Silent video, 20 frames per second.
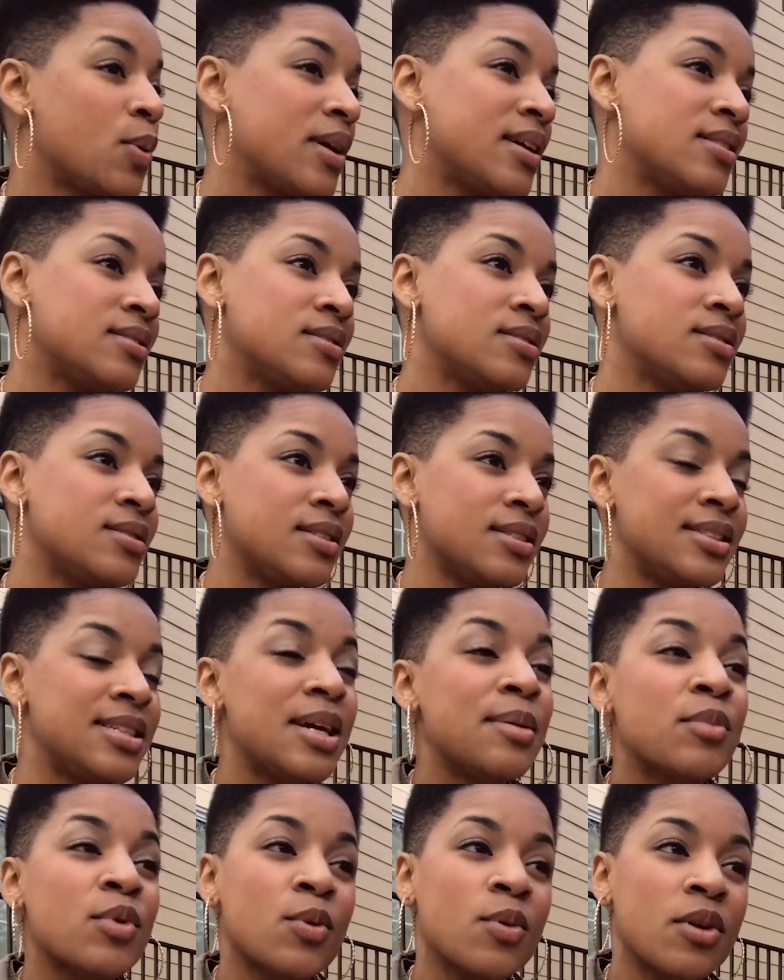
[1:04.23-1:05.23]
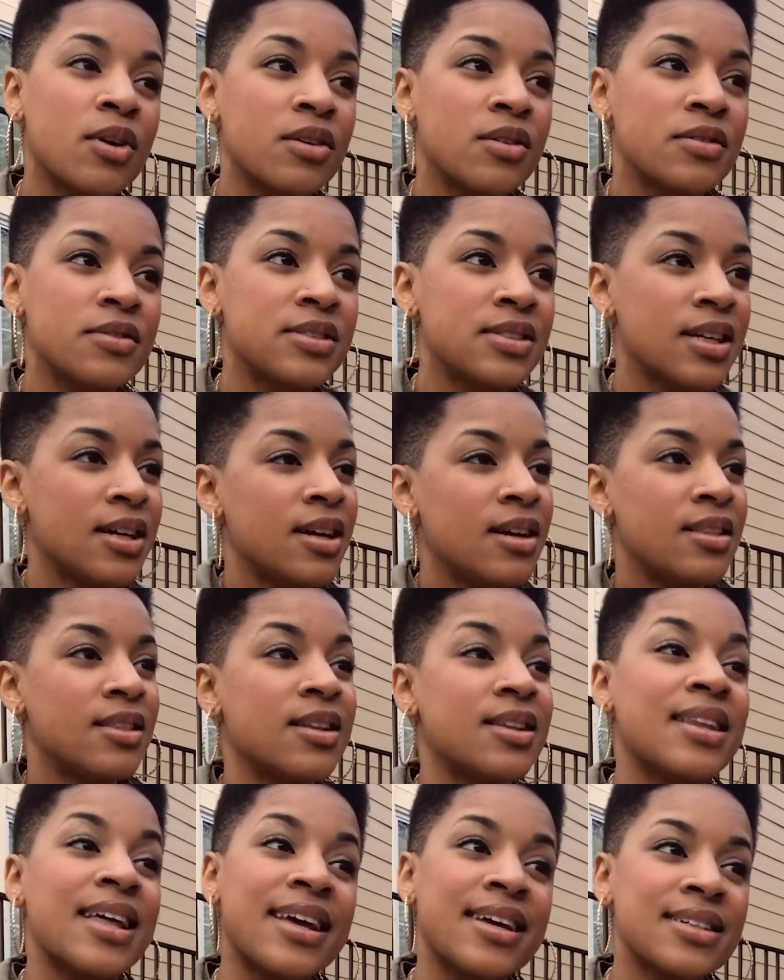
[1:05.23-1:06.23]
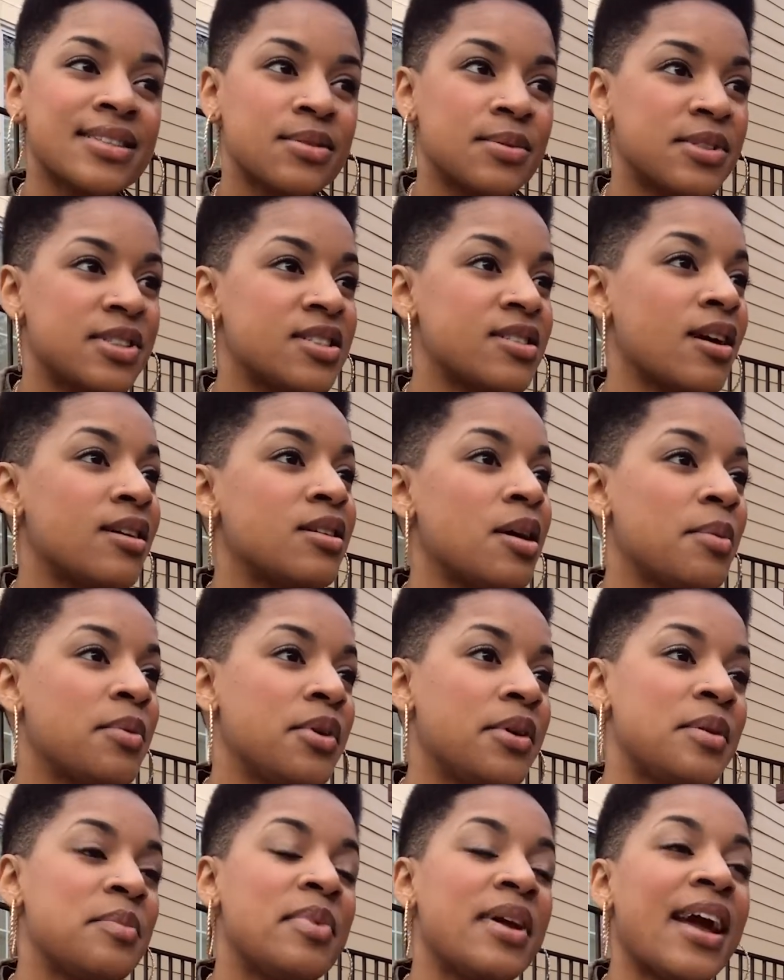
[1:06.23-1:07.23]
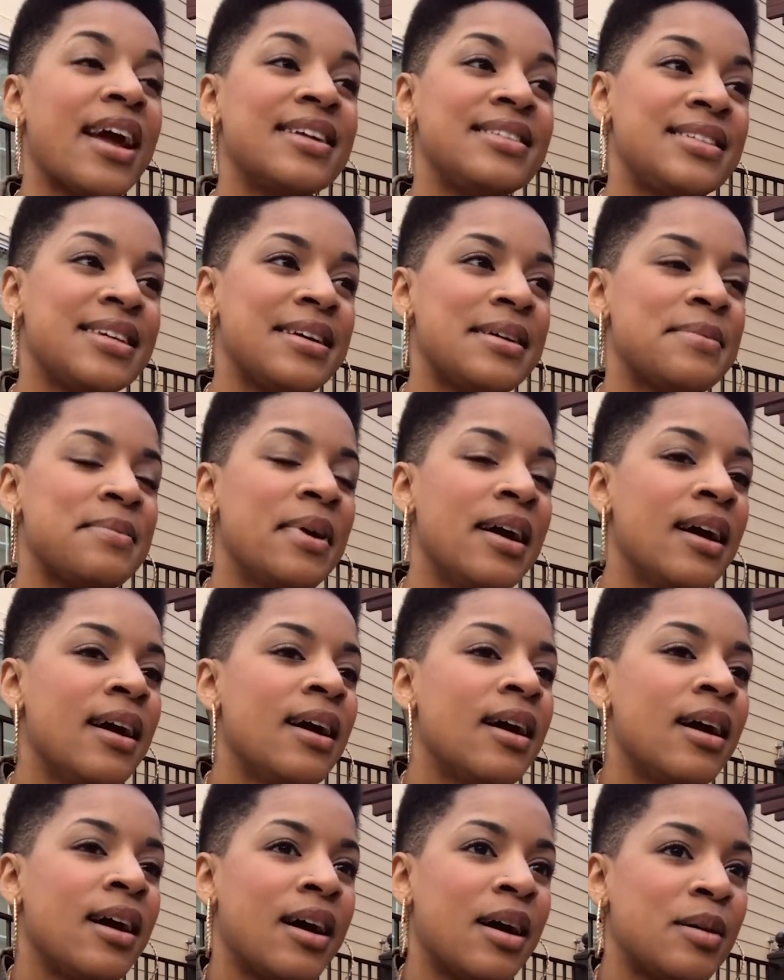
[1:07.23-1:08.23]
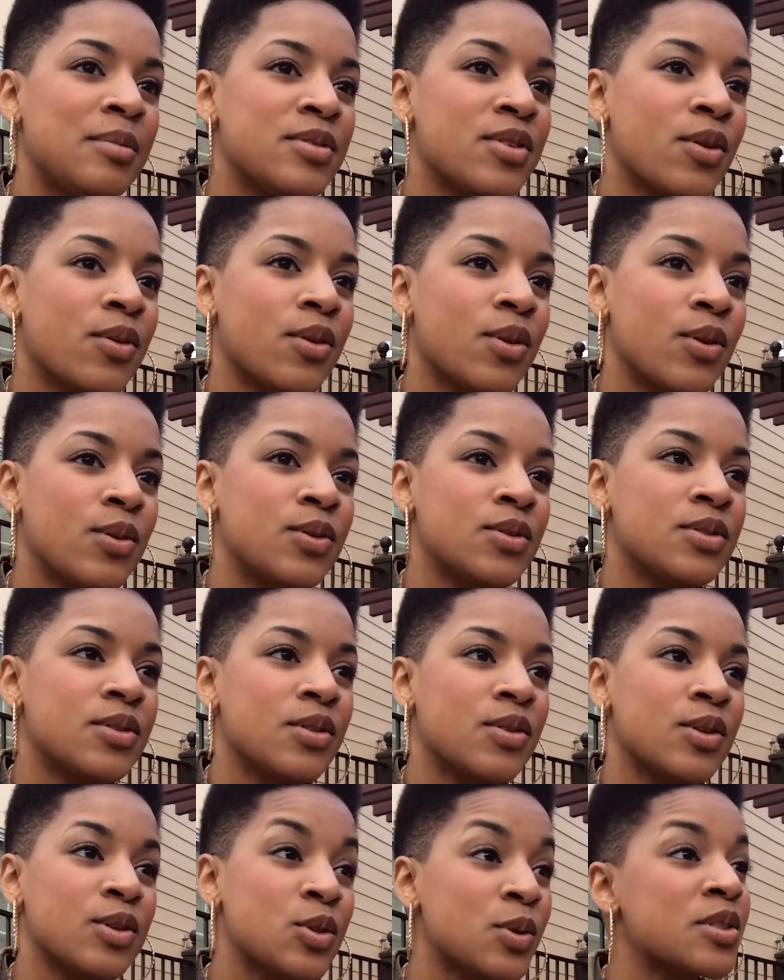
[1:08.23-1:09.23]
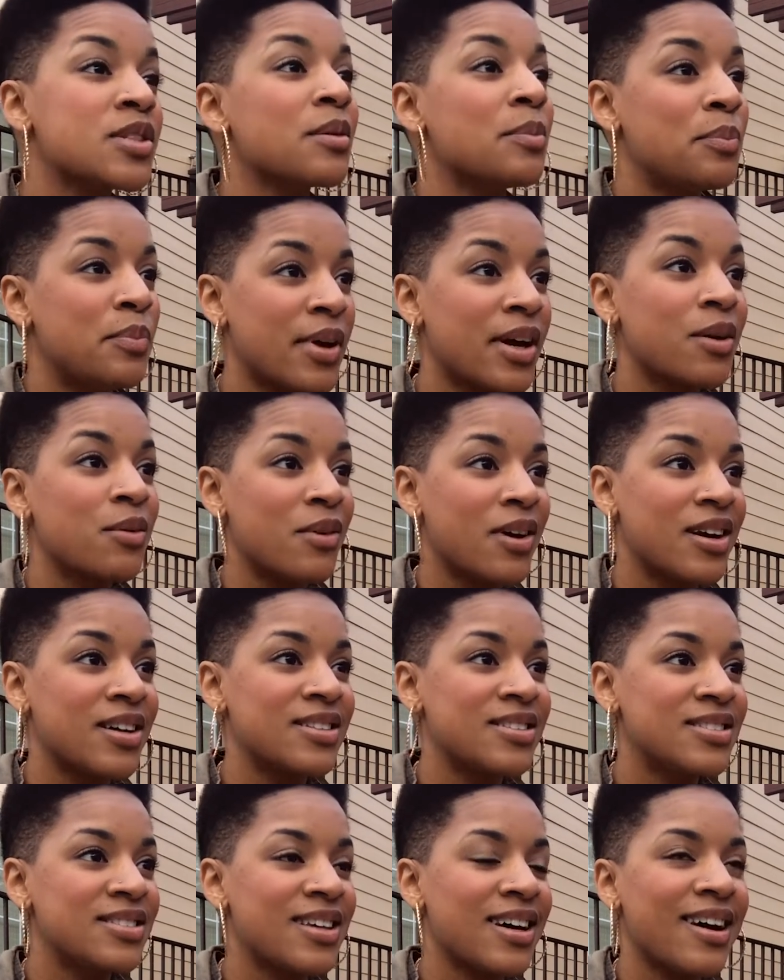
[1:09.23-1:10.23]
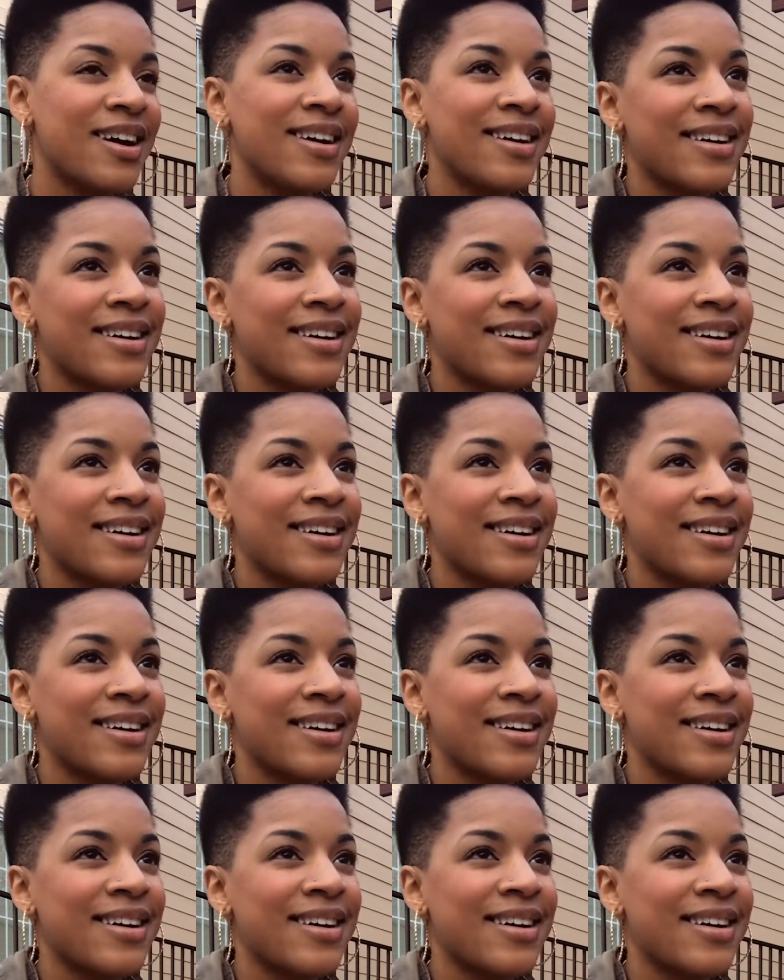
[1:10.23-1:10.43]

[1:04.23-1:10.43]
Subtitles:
Twins, the Timberwolves, the Lynx, which is our WNBA team. So those were some big ones.